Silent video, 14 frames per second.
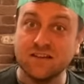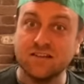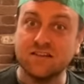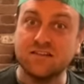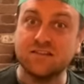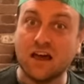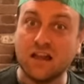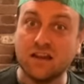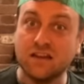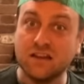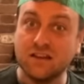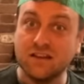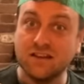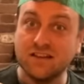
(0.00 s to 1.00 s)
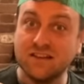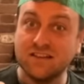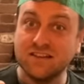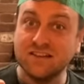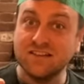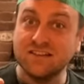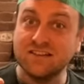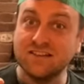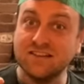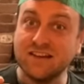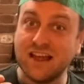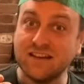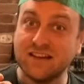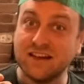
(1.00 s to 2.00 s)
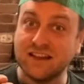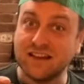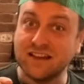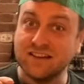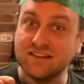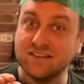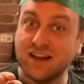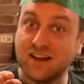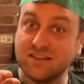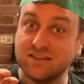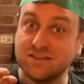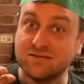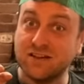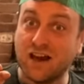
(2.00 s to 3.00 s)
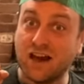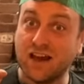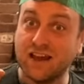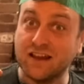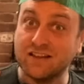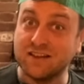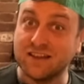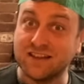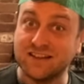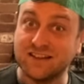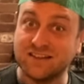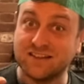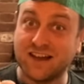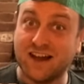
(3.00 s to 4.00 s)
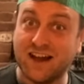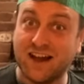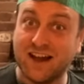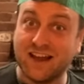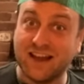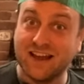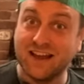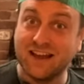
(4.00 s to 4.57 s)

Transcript: the sun steadily starts to rise in the sky.